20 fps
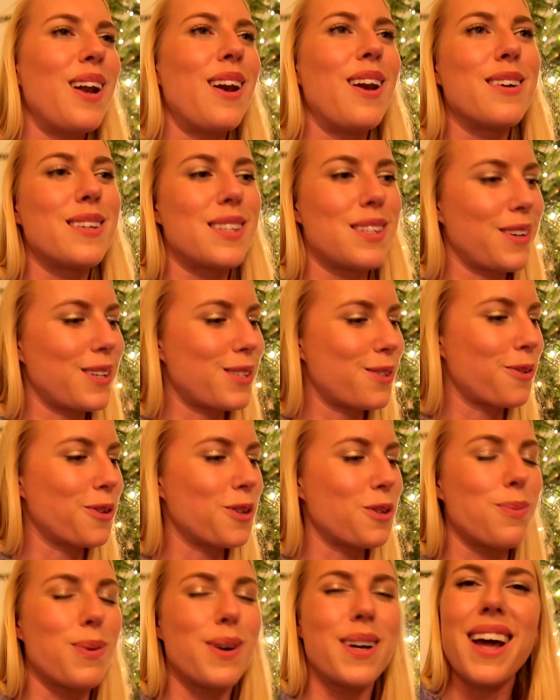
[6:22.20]
lots of us are
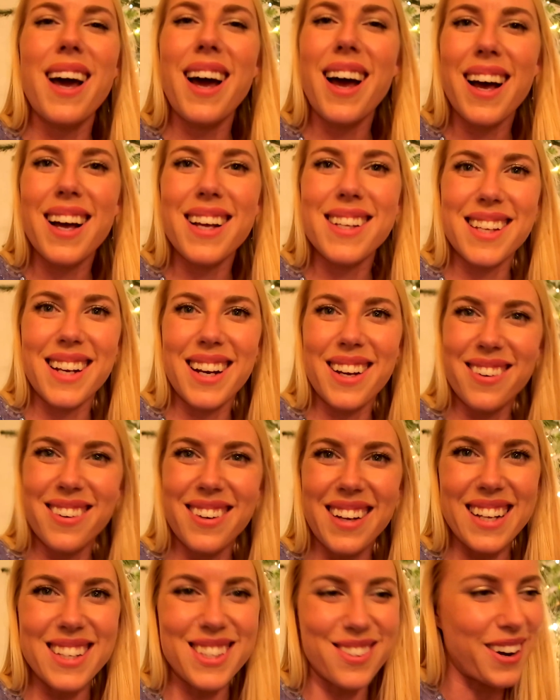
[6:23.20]
entrepreneurs and it all
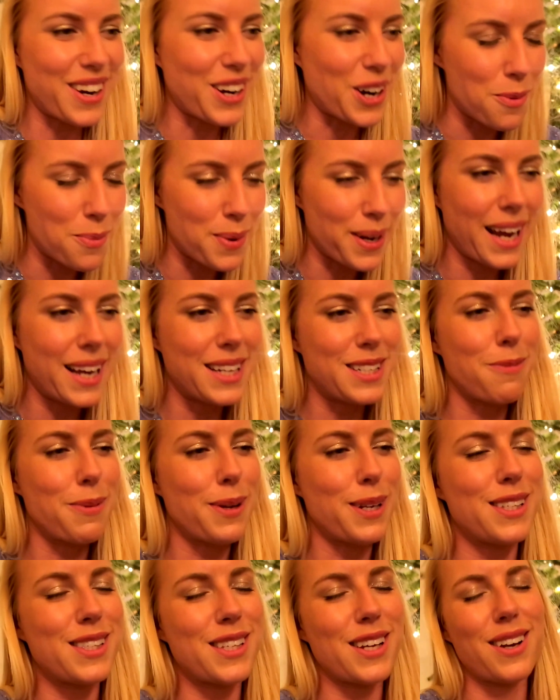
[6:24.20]
gets very complicated,
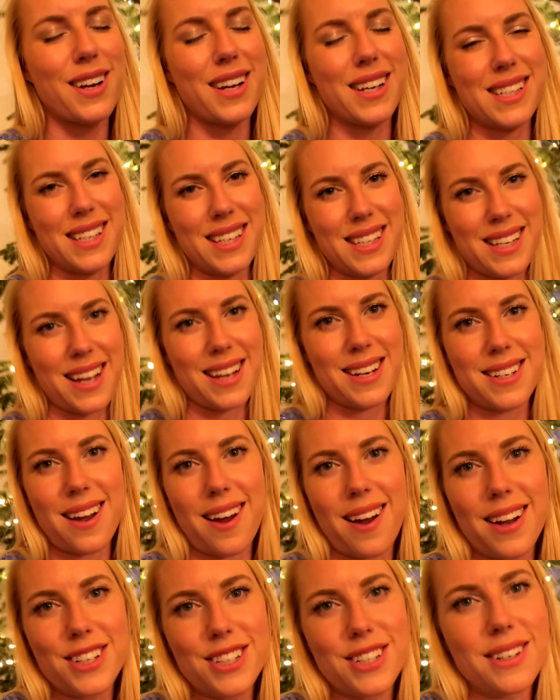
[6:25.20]
but it's so nice to stay in
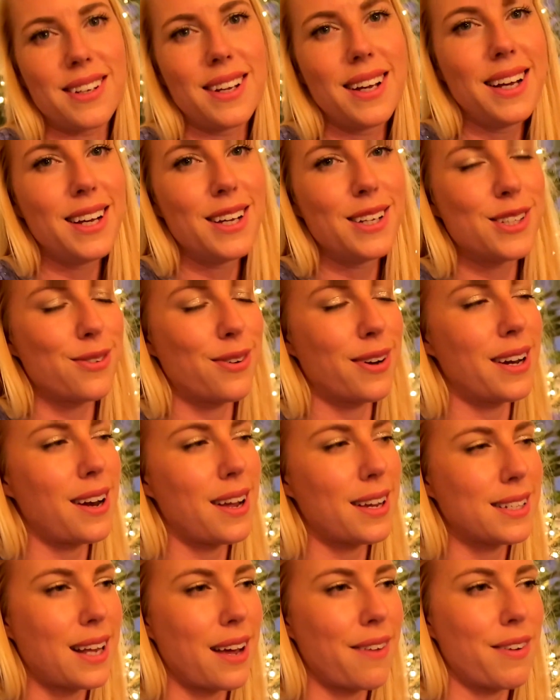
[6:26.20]
touch. And it's really
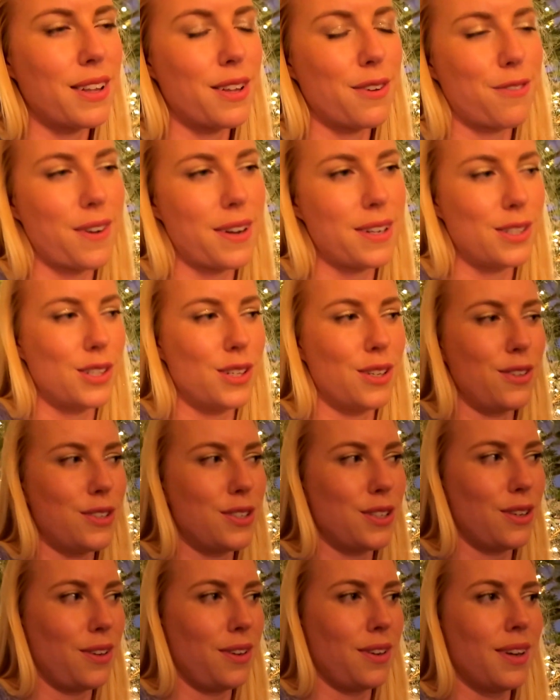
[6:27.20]
nice to have other friends who
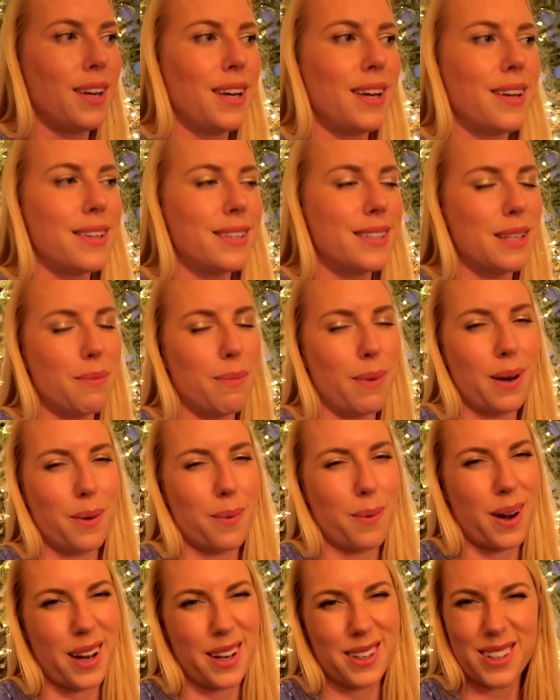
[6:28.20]
do similar
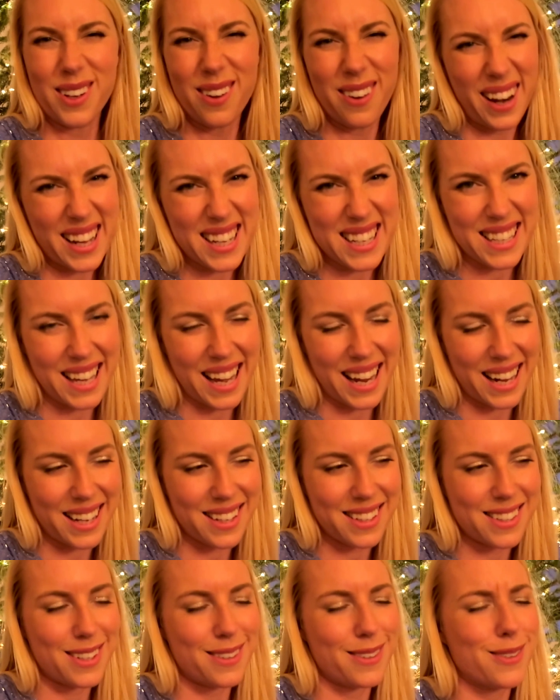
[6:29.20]
work who like get
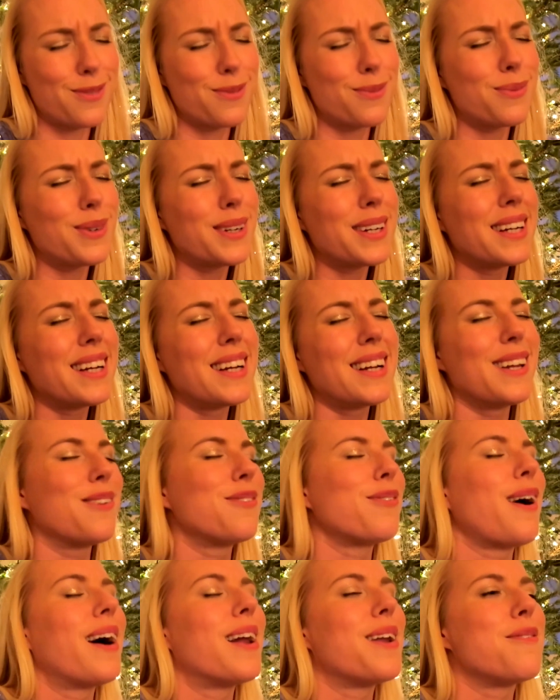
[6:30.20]
it. So it was really
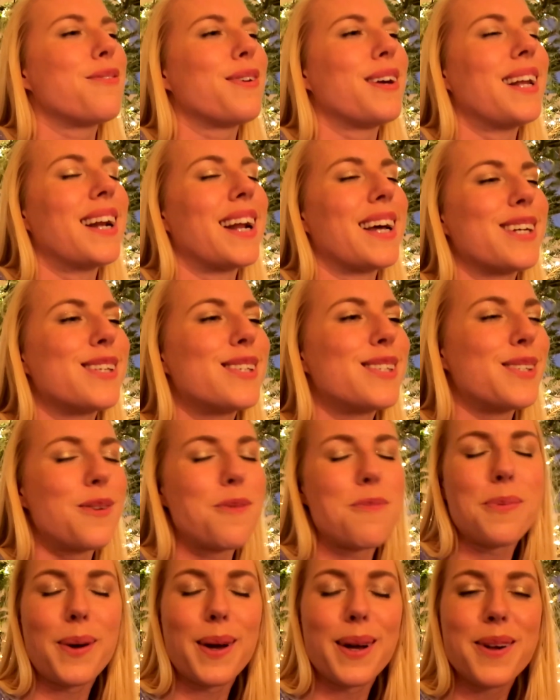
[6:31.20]
fun. I'm feeling like
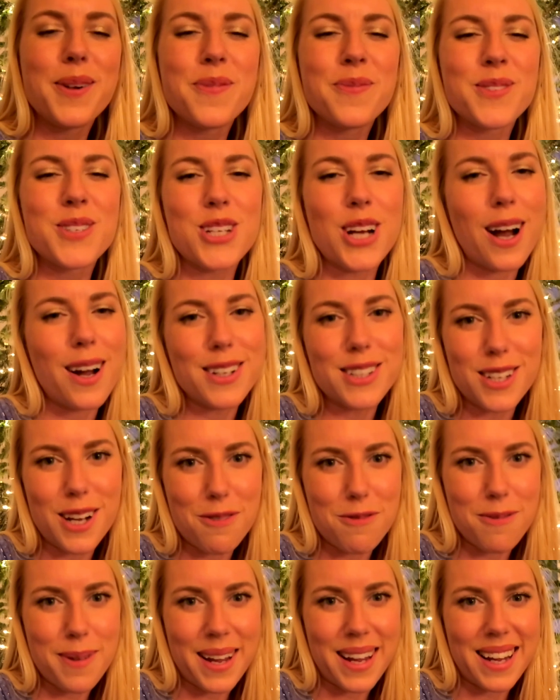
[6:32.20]
super charged
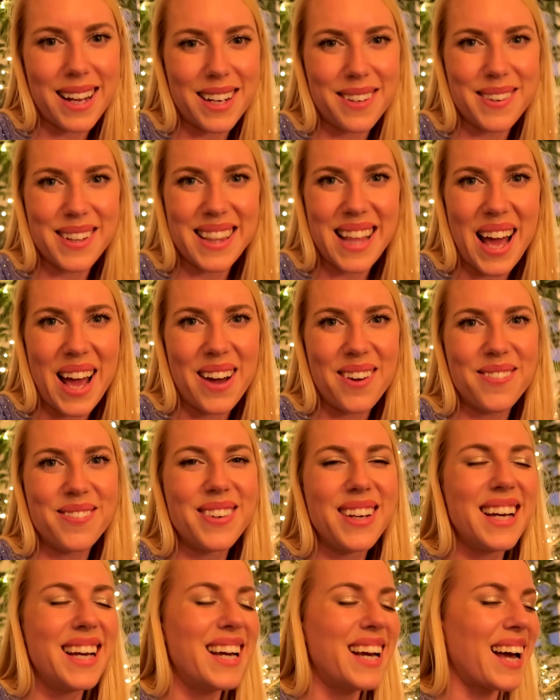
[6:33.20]
up from hanging out with
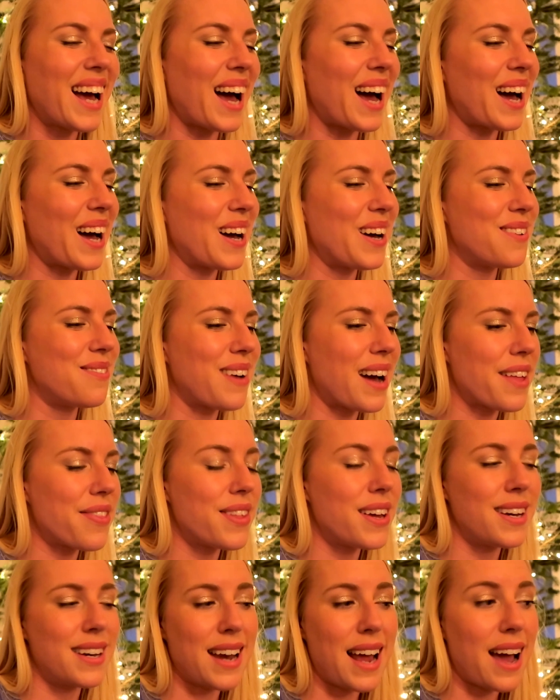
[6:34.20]
them. Um, and
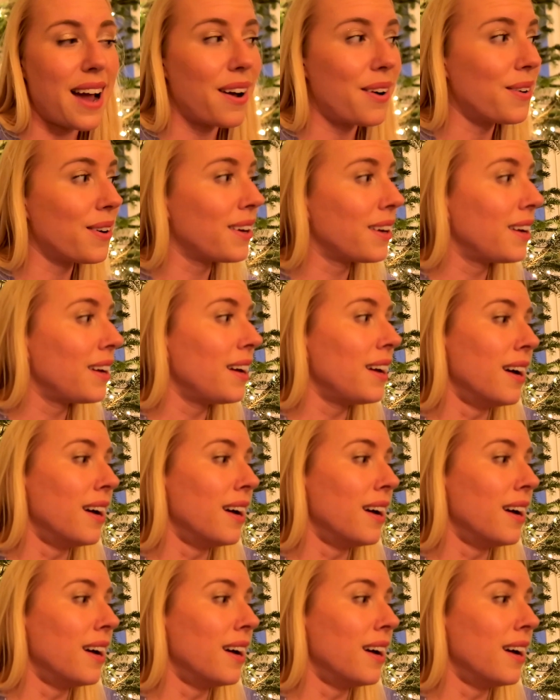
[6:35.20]
then now,